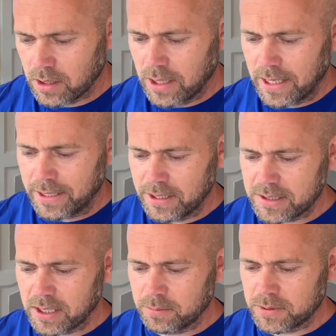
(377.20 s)
any
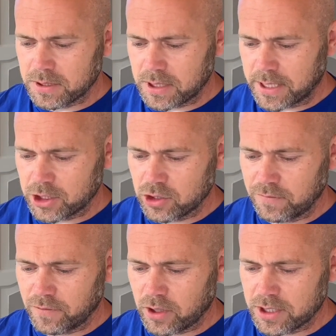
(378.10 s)
tips slash
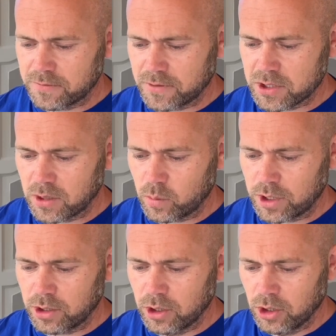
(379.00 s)
advice for
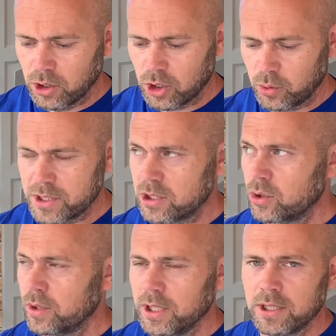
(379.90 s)
someone who is new
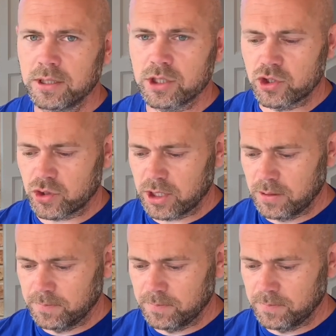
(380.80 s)
in the industry?